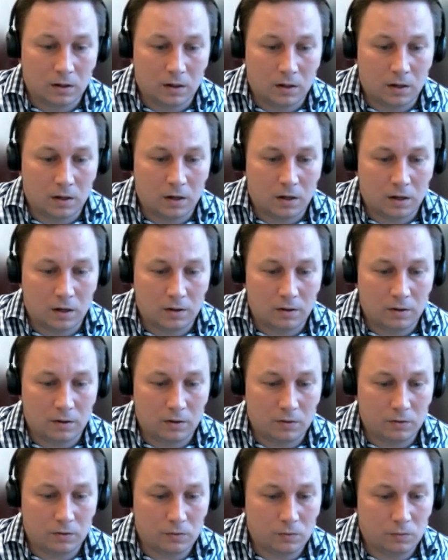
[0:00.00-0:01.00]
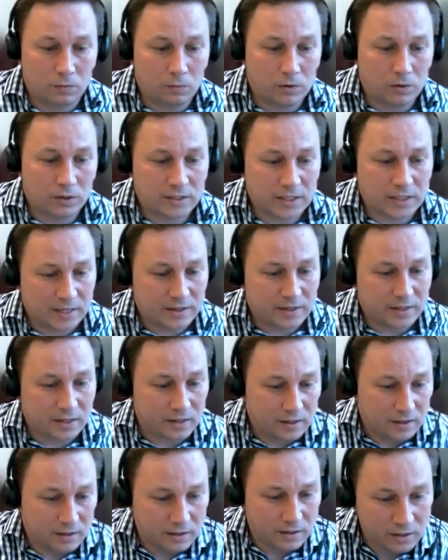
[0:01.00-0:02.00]
Uh, well, it's at
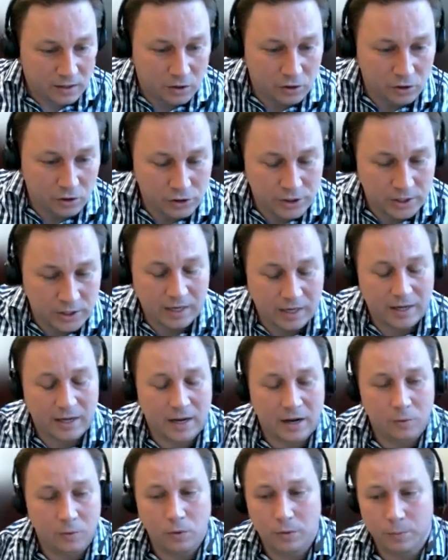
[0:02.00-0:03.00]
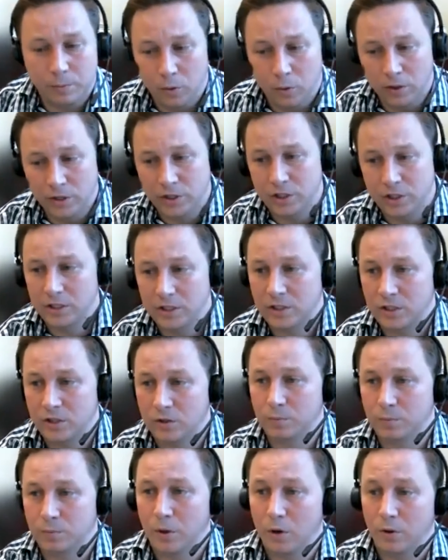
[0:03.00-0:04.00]
the conclusion, I, I, would point you
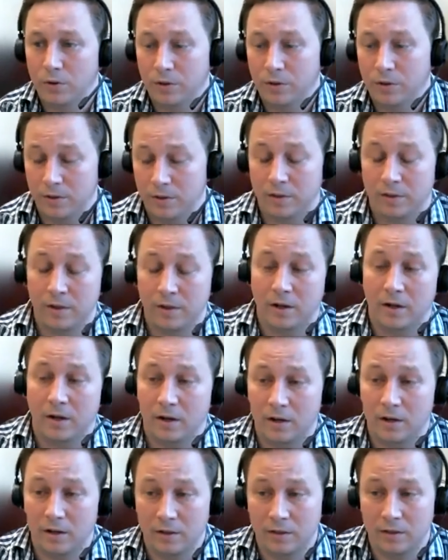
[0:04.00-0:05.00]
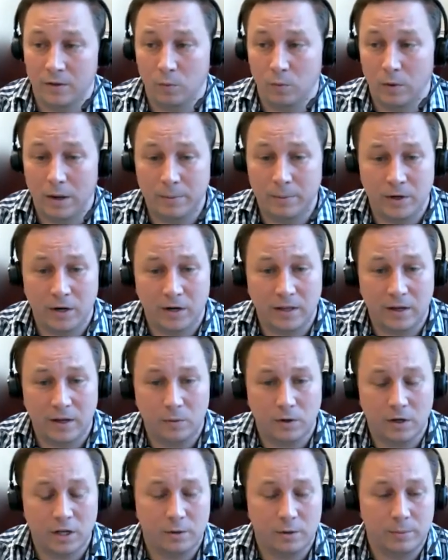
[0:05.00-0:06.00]
to both the, the webinar that
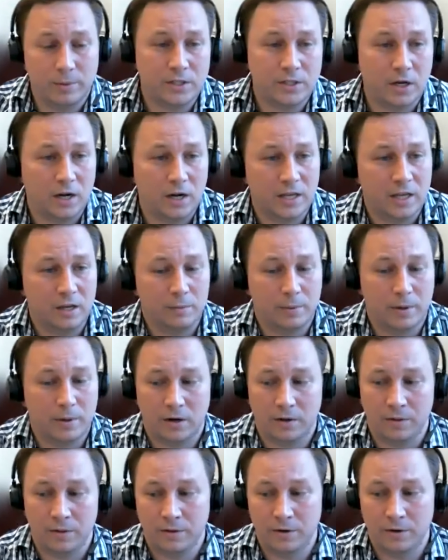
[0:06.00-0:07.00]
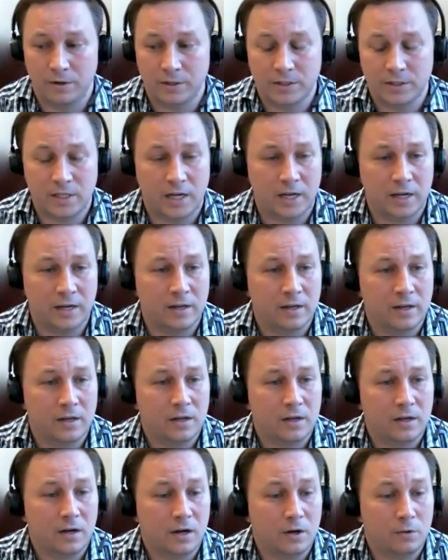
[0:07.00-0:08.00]
we're going to be talking about on Thursday.
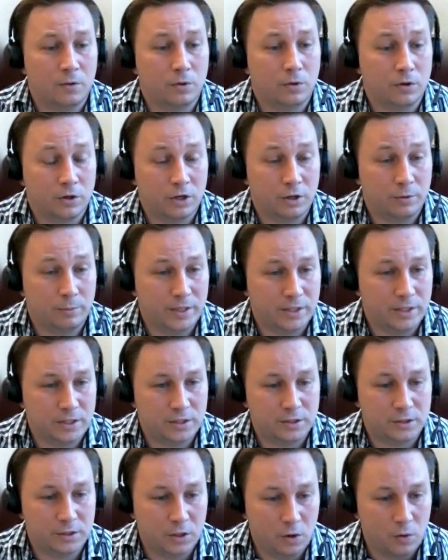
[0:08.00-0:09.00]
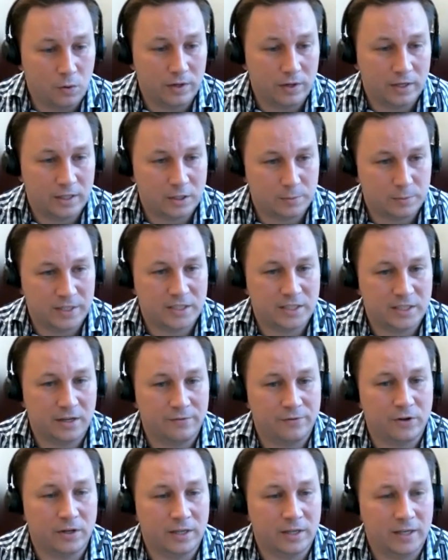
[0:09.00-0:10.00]
Uh, we're going to be going
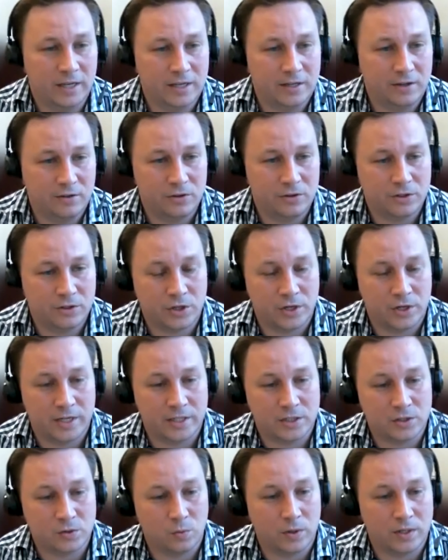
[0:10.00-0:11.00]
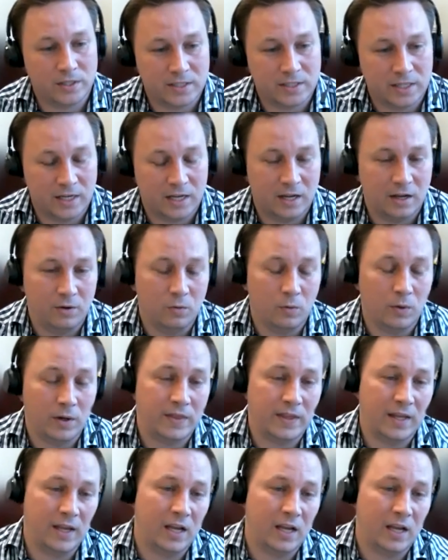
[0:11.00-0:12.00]
specifically into the grants, what's they,
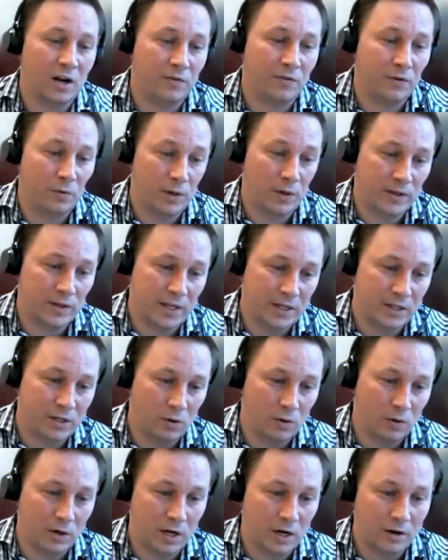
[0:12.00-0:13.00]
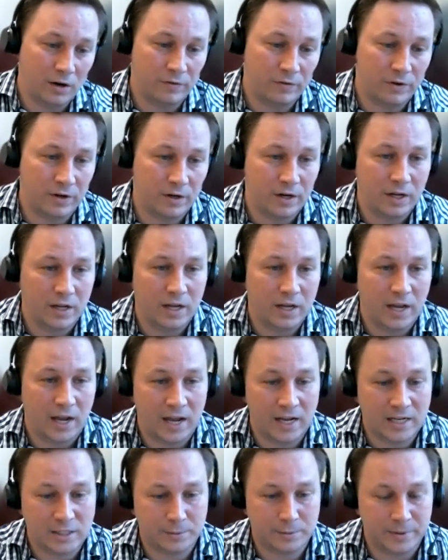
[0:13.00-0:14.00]
what they cover, what they don't cover,
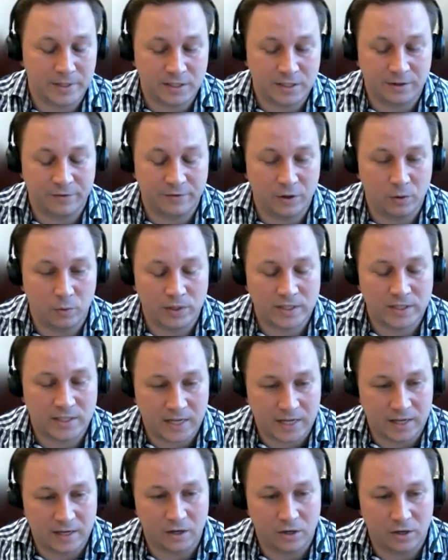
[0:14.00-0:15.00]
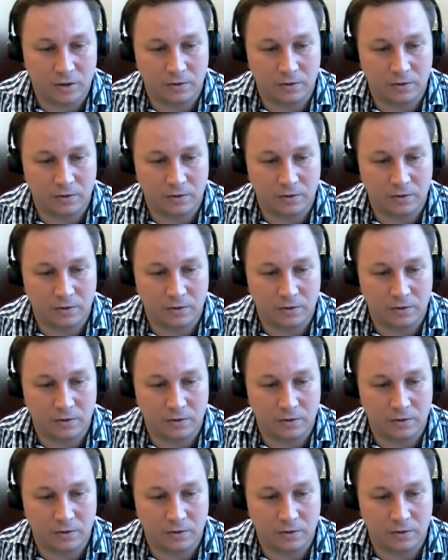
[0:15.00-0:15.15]
and specifically what's that